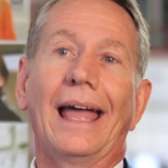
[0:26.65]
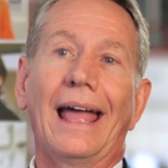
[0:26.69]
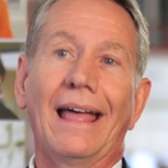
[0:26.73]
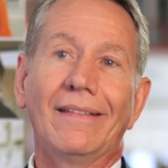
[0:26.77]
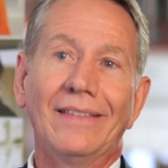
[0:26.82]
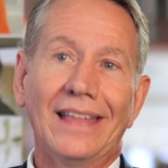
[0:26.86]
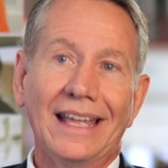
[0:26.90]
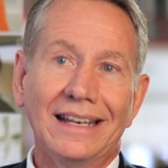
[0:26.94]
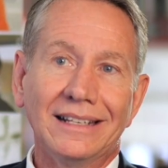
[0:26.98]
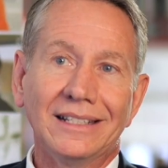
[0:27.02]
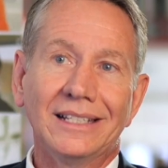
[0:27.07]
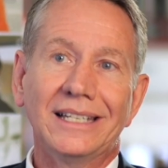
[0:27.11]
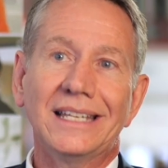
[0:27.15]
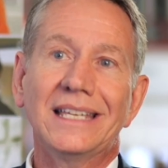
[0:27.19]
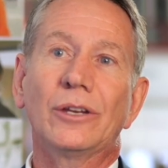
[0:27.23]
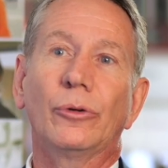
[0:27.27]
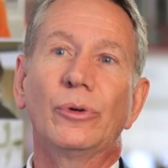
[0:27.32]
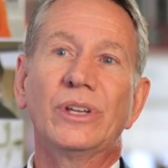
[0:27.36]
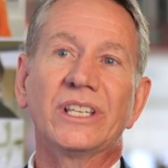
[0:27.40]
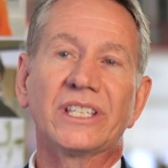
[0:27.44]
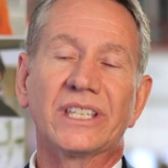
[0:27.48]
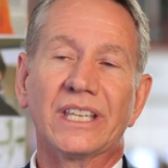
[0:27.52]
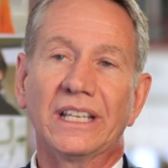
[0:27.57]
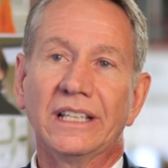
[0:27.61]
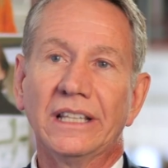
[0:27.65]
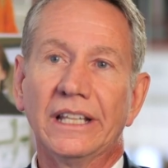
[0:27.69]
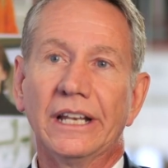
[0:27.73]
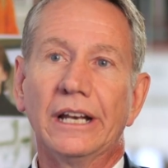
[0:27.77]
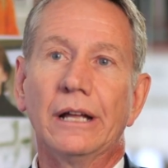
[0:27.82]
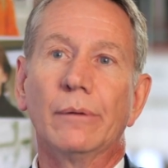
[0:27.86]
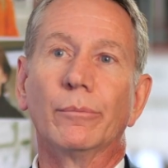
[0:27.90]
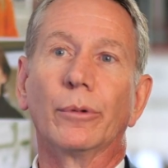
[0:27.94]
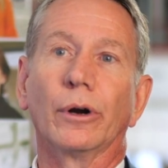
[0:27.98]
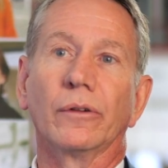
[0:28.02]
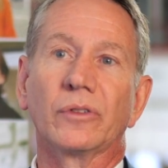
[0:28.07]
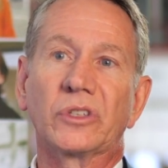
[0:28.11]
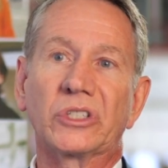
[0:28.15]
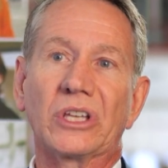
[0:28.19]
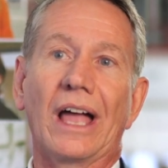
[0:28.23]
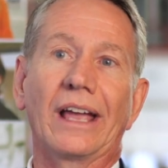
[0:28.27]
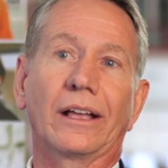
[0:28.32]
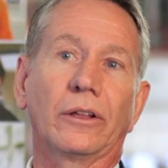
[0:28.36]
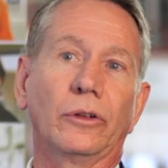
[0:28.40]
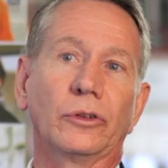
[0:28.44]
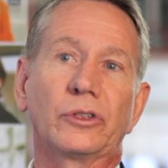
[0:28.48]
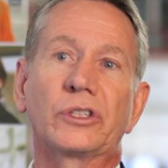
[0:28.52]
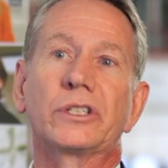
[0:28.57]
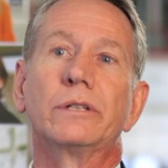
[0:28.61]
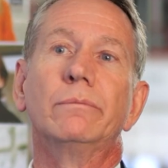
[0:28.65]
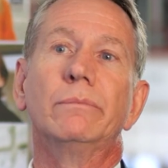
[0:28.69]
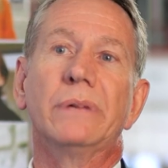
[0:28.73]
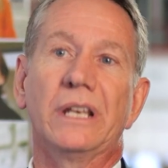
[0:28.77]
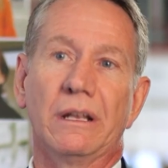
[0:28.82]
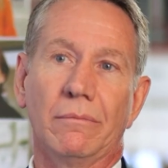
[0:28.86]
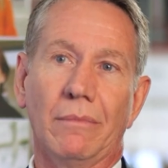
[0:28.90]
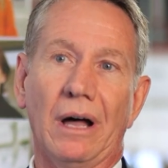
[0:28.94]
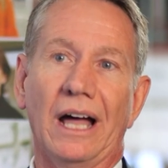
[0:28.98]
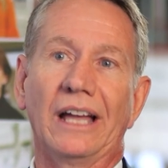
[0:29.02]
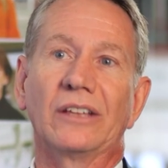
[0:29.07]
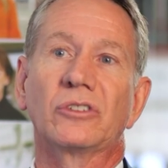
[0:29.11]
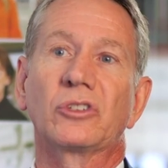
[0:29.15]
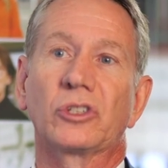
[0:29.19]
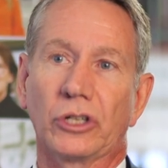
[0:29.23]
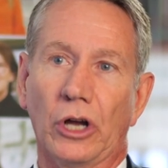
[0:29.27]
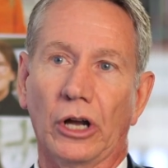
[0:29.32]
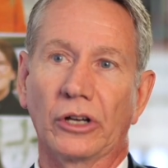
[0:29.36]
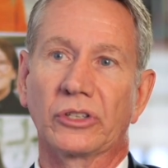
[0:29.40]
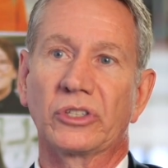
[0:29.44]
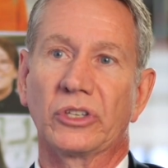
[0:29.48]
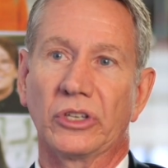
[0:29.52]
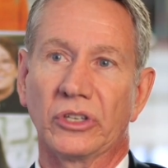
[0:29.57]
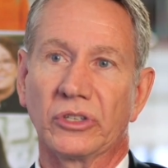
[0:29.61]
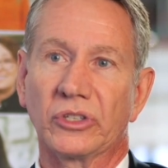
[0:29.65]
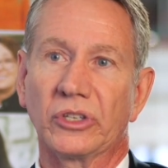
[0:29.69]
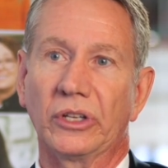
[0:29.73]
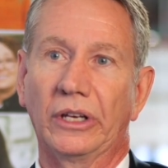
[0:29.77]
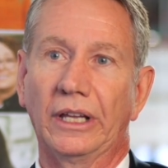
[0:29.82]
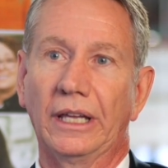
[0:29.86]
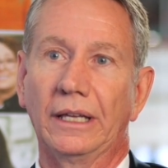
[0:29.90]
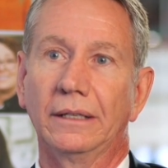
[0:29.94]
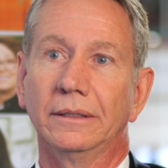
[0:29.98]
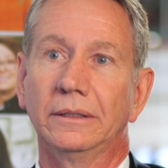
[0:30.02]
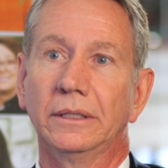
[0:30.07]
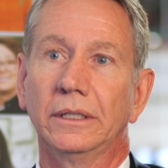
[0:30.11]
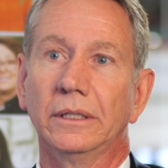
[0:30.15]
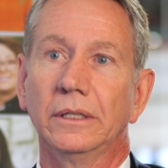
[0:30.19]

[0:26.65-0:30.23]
and then decreasing the number of cycles to minimize toxicity.